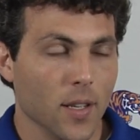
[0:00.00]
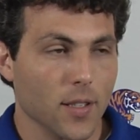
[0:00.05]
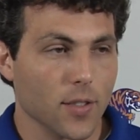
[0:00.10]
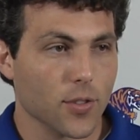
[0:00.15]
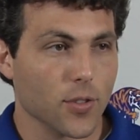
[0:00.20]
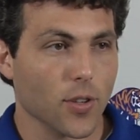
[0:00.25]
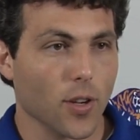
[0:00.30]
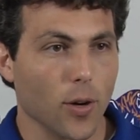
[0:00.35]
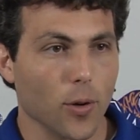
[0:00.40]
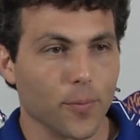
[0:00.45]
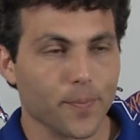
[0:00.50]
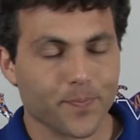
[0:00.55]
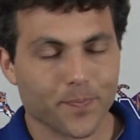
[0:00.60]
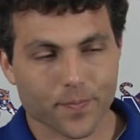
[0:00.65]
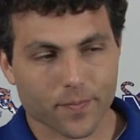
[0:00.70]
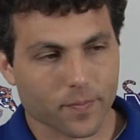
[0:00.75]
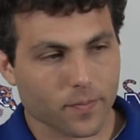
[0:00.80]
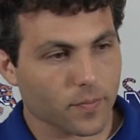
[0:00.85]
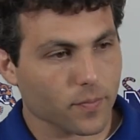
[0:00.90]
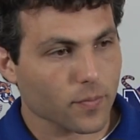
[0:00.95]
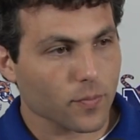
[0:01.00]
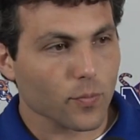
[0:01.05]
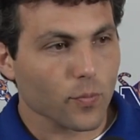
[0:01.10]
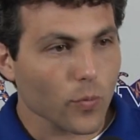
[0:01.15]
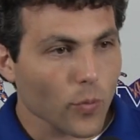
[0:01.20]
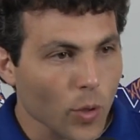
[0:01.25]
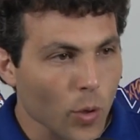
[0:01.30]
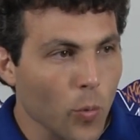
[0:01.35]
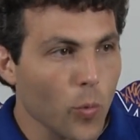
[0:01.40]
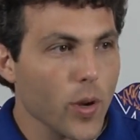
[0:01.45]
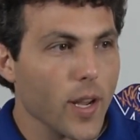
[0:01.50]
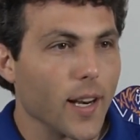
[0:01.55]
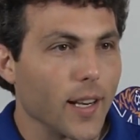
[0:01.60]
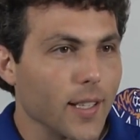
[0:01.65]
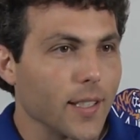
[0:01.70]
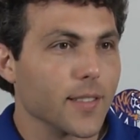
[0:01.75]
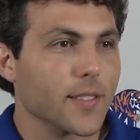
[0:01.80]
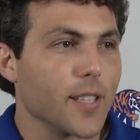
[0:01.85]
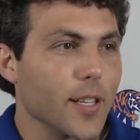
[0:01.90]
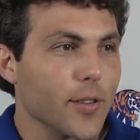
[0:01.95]
So we got to
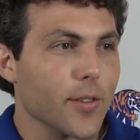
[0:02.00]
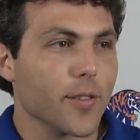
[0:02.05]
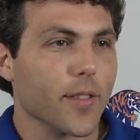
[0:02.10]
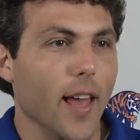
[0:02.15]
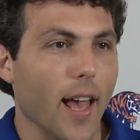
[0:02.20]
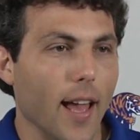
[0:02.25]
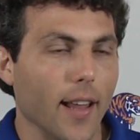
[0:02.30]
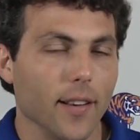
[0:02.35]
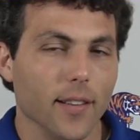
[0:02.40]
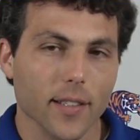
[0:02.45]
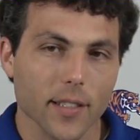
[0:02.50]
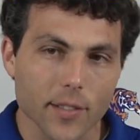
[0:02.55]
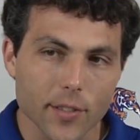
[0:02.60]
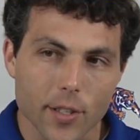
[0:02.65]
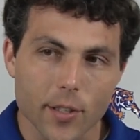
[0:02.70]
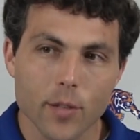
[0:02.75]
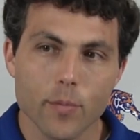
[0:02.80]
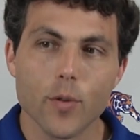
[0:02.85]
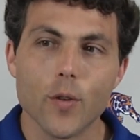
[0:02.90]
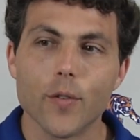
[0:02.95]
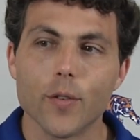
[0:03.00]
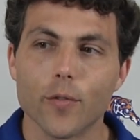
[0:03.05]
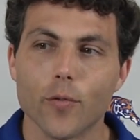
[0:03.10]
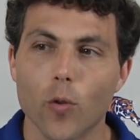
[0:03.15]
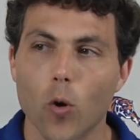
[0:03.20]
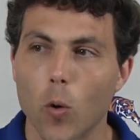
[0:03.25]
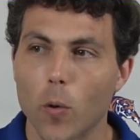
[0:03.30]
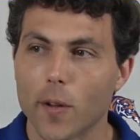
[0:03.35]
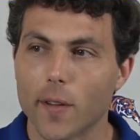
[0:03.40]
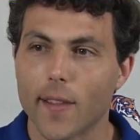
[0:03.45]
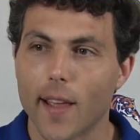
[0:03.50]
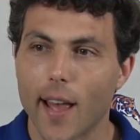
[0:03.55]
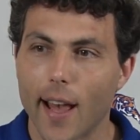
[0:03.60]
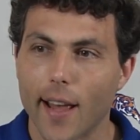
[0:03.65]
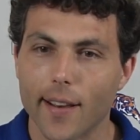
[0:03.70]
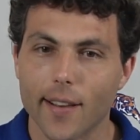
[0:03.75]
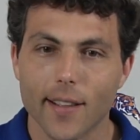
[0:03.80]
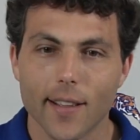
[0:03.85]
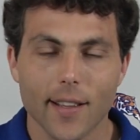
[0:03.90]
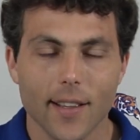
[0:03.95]
continue that, continue moving forward with
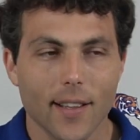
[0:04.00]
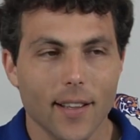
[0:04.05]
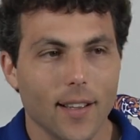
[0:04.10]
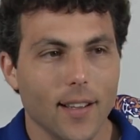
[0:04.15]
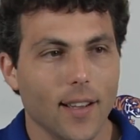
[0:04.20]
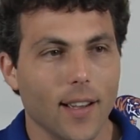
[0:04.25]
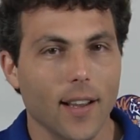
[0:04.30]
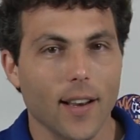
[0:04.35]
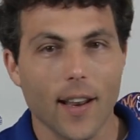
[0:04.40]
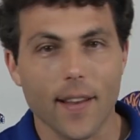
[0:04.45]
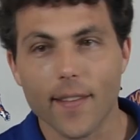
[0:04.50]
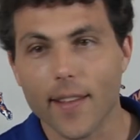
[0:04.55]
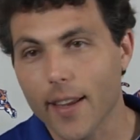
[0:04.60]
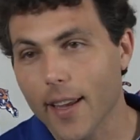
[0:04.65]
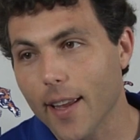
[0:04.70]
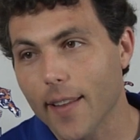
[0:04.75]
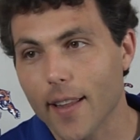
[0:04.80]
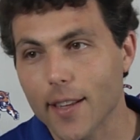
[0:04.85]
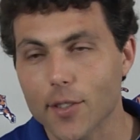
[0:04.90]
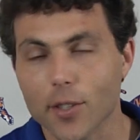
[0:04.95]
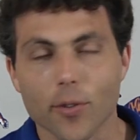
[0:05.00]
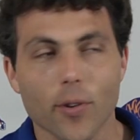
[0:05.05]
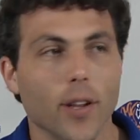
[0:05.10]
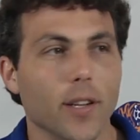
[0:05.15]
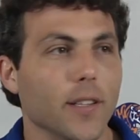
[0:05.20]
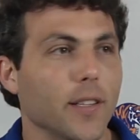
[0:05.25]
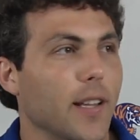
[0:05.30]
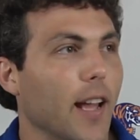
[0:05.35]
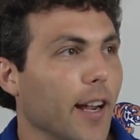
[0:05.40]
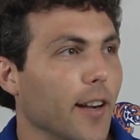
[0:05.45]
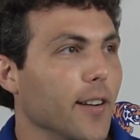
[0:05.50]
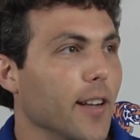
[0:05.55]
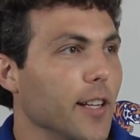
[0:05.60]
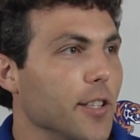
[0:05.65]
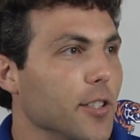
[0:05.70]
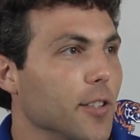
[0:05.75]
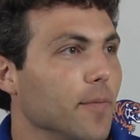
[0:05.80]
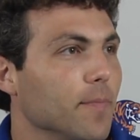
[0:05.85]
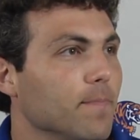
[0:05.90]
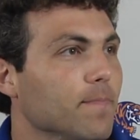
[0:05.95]
that. And again, that's a credit to Tiger
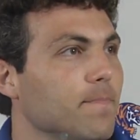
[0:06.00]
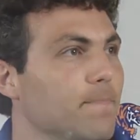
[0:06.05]
Nation.